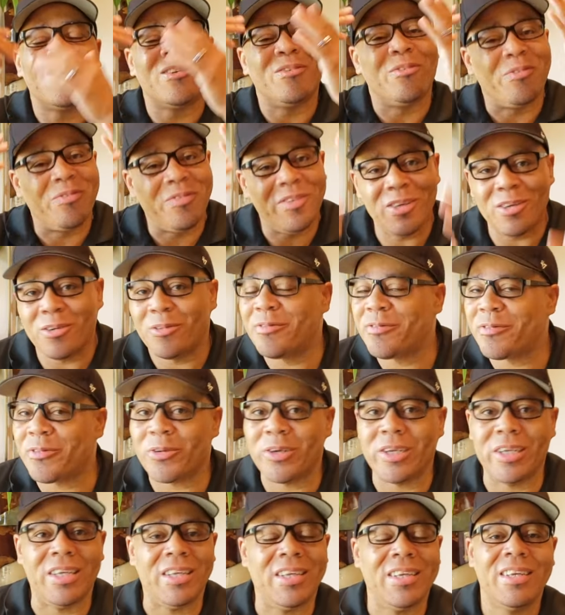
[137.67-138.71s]
So feel
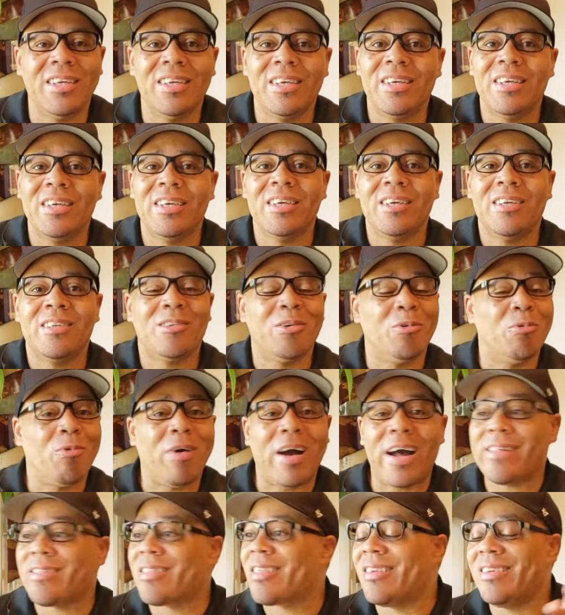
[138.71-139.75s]
free to
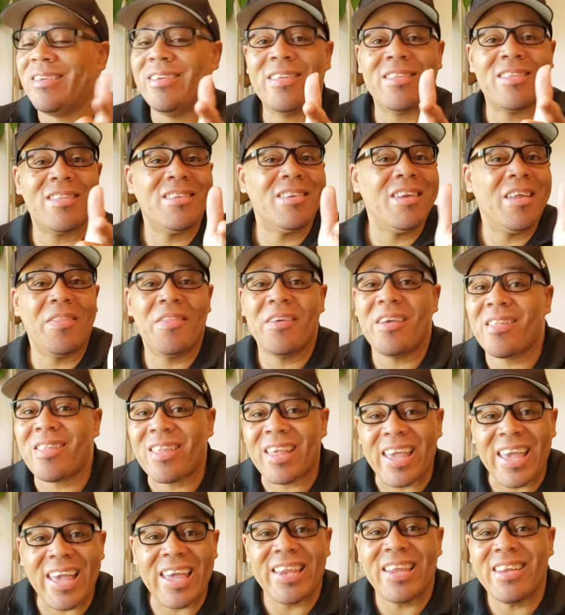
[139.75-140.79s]
watch and listen to
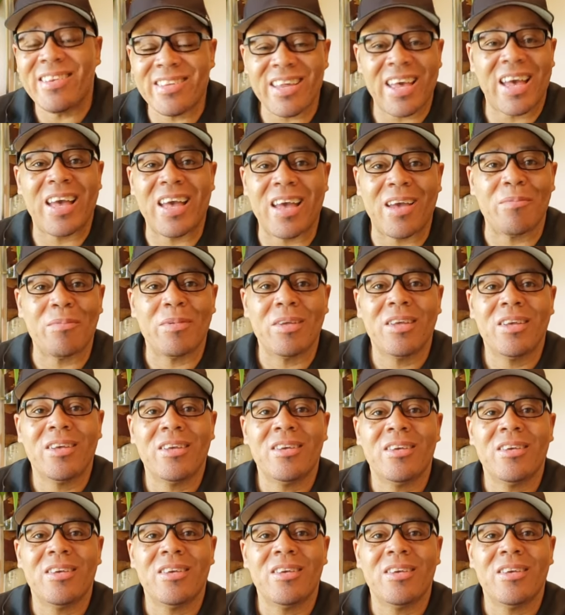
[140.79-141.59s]
this anytime.